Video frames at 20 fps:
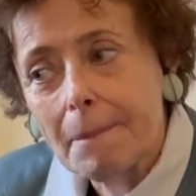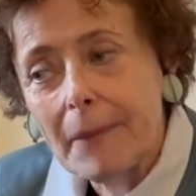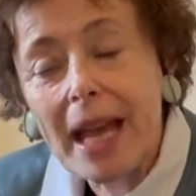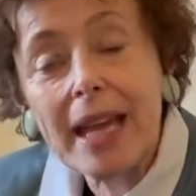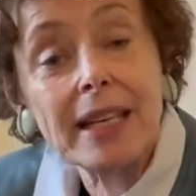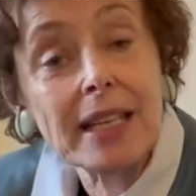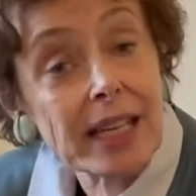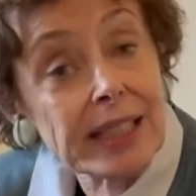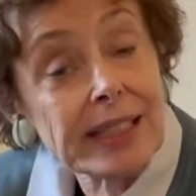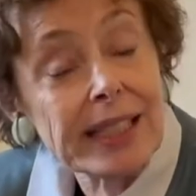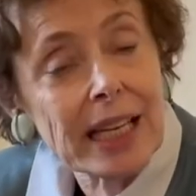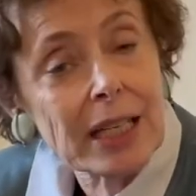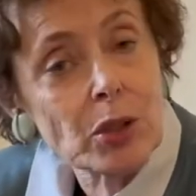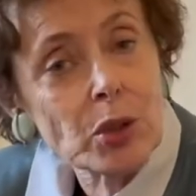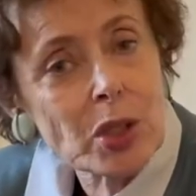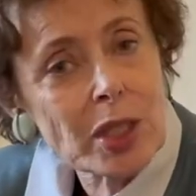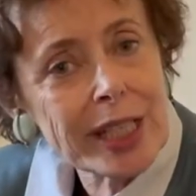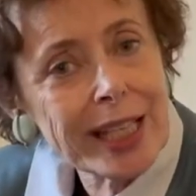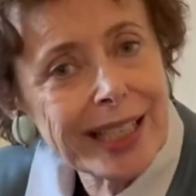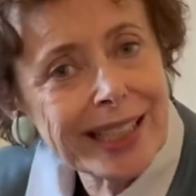
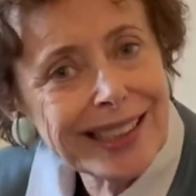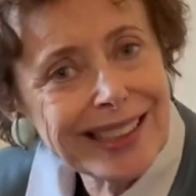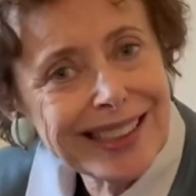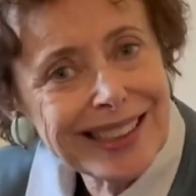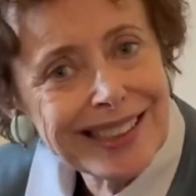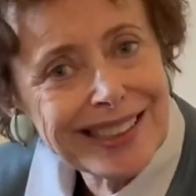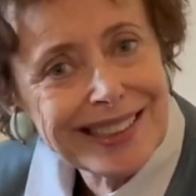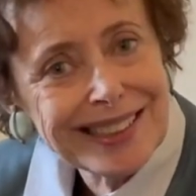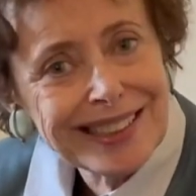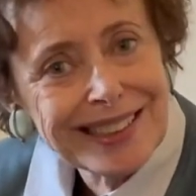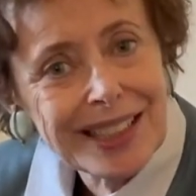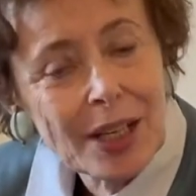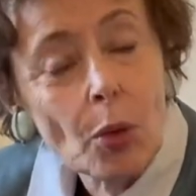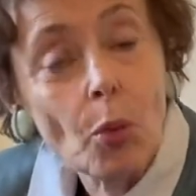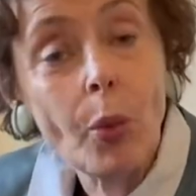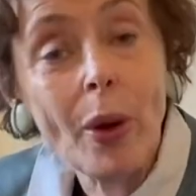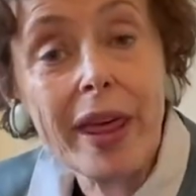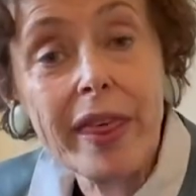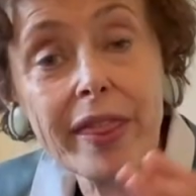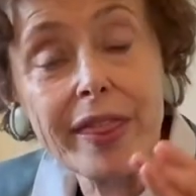Andalusian,
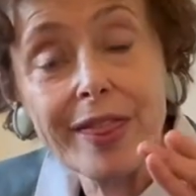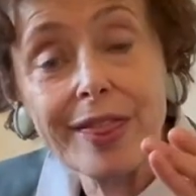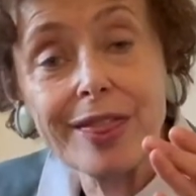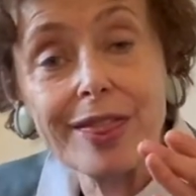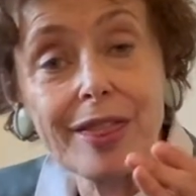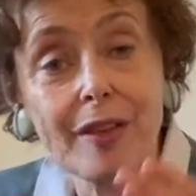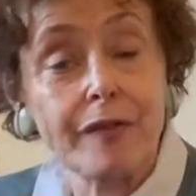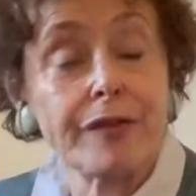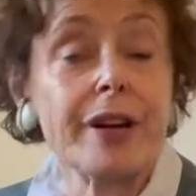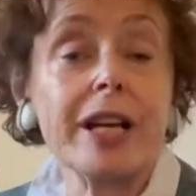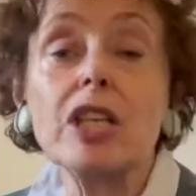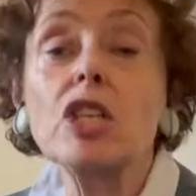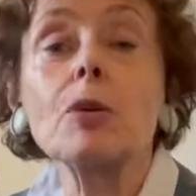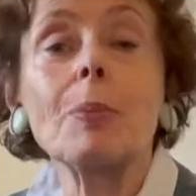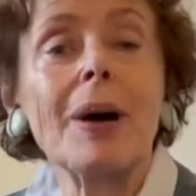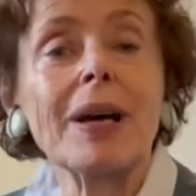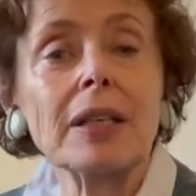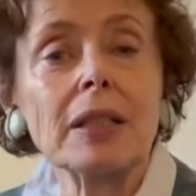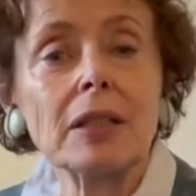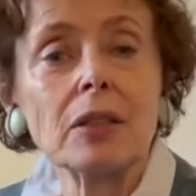with the French
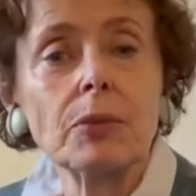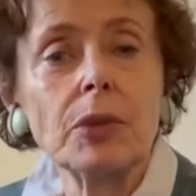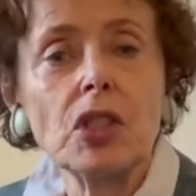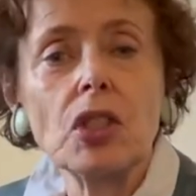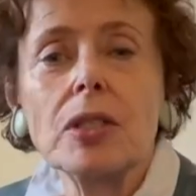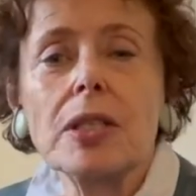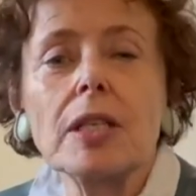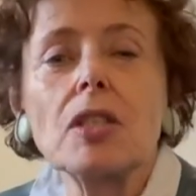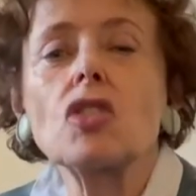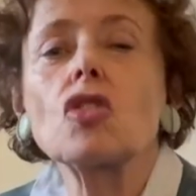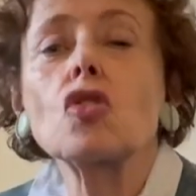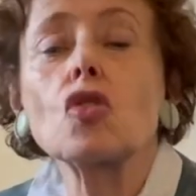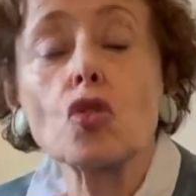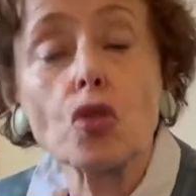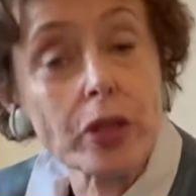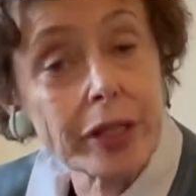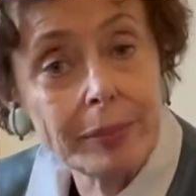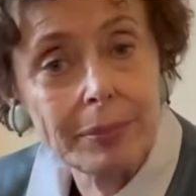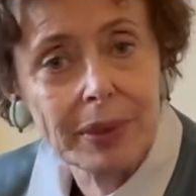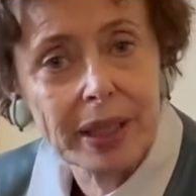model, which is
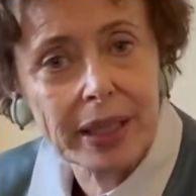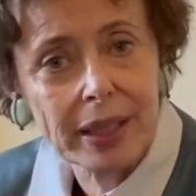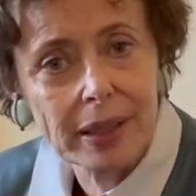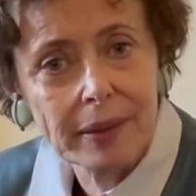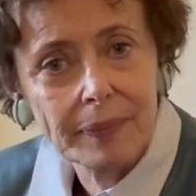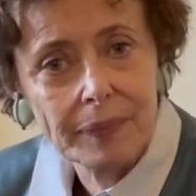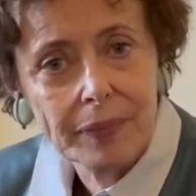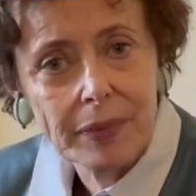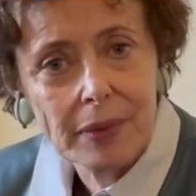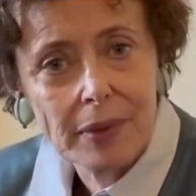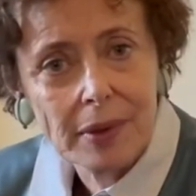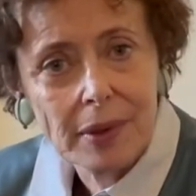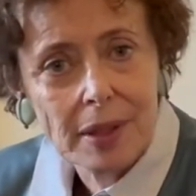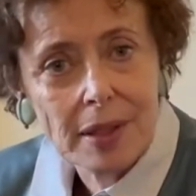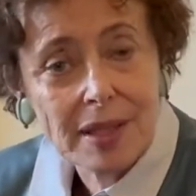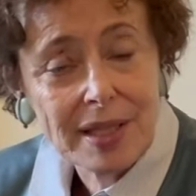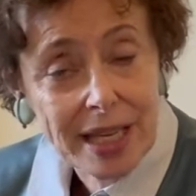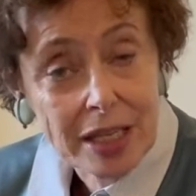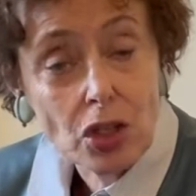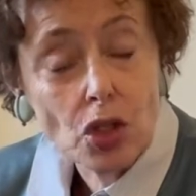extremely
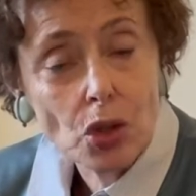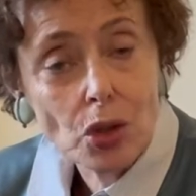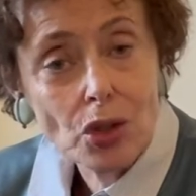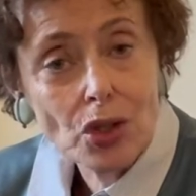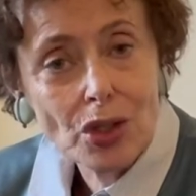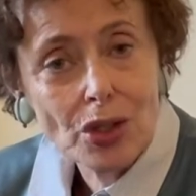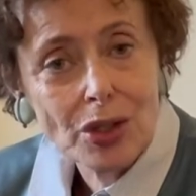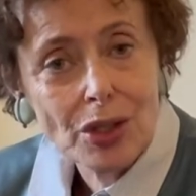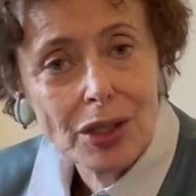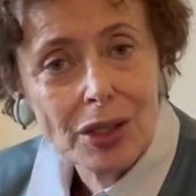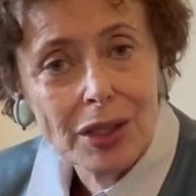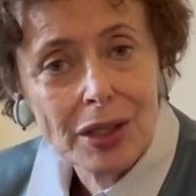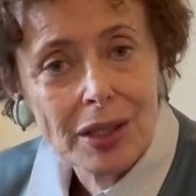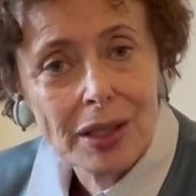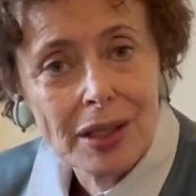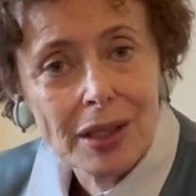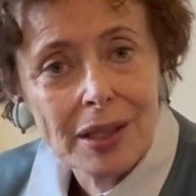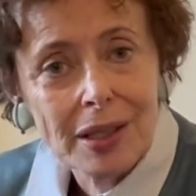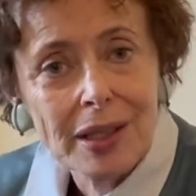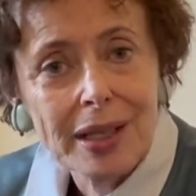centered,
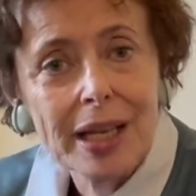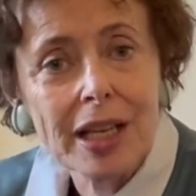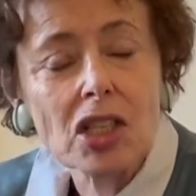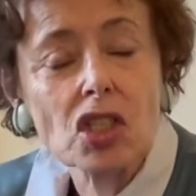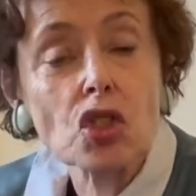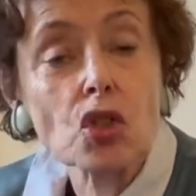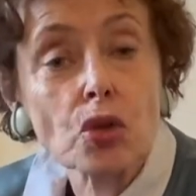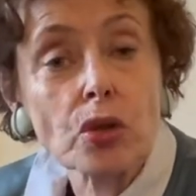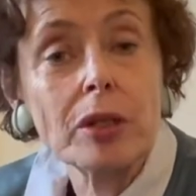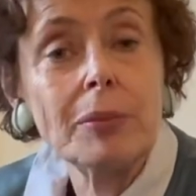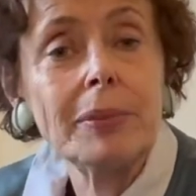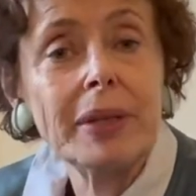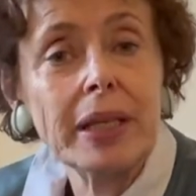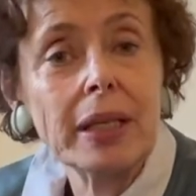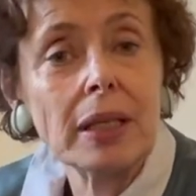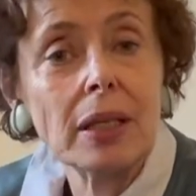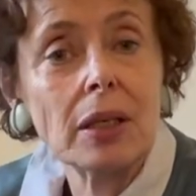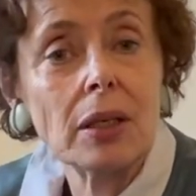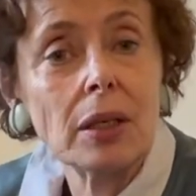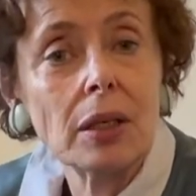
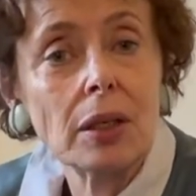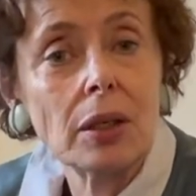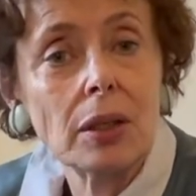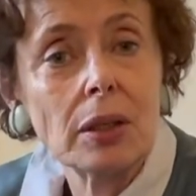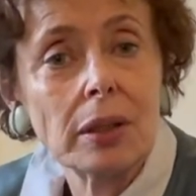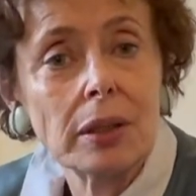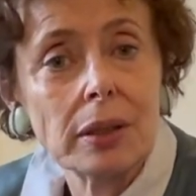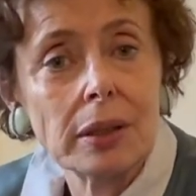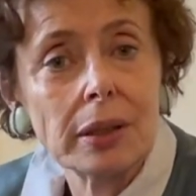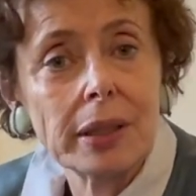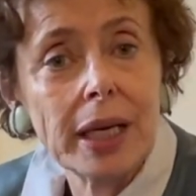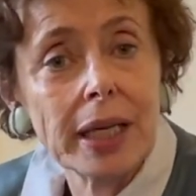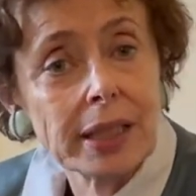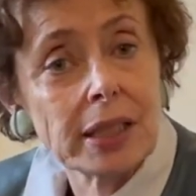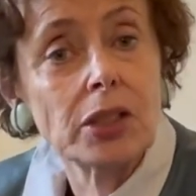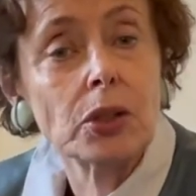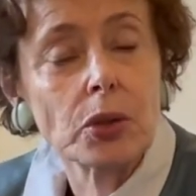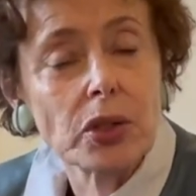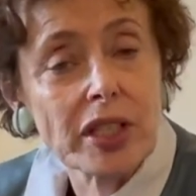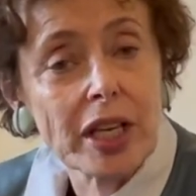extremely
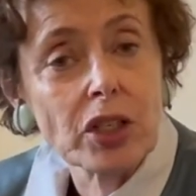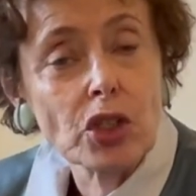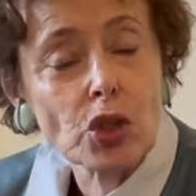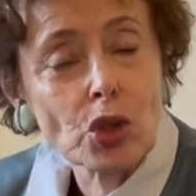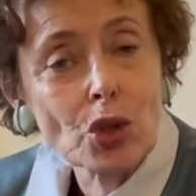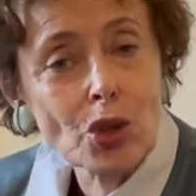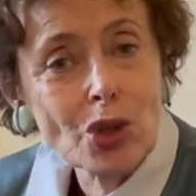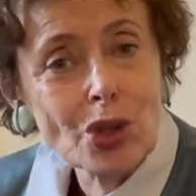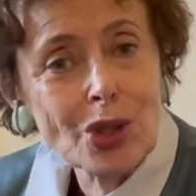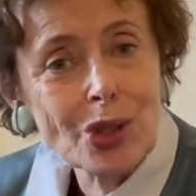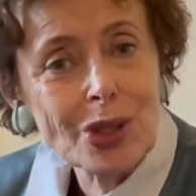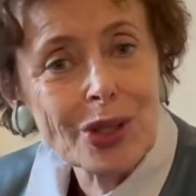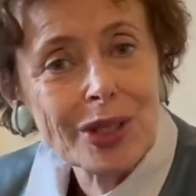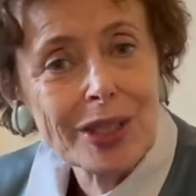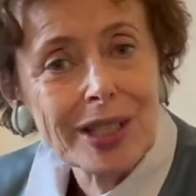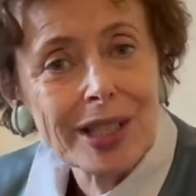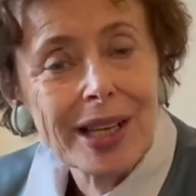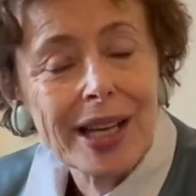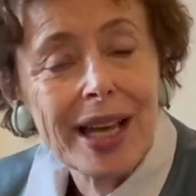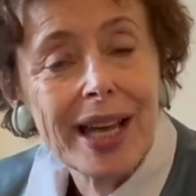ethnocentered,
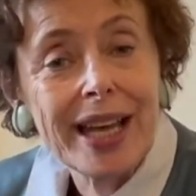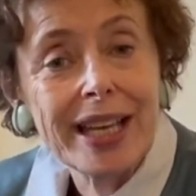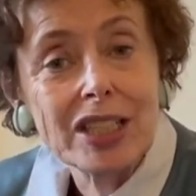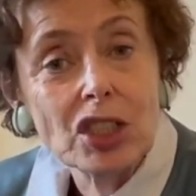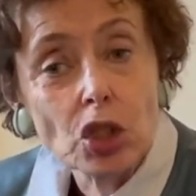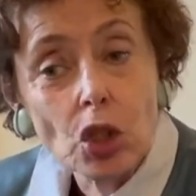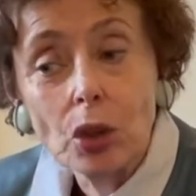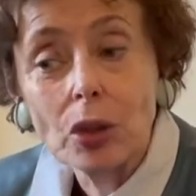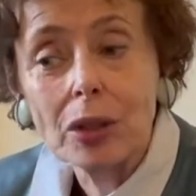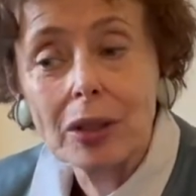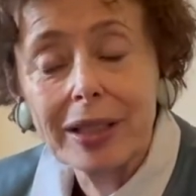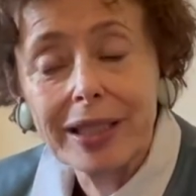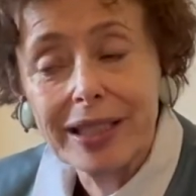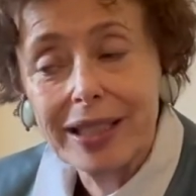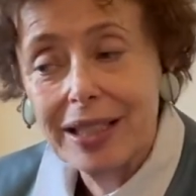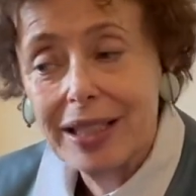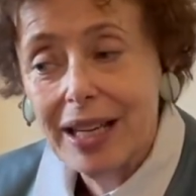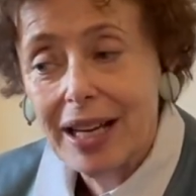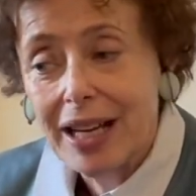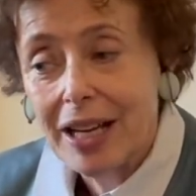and
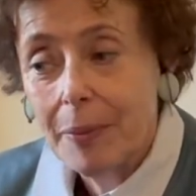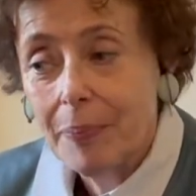totally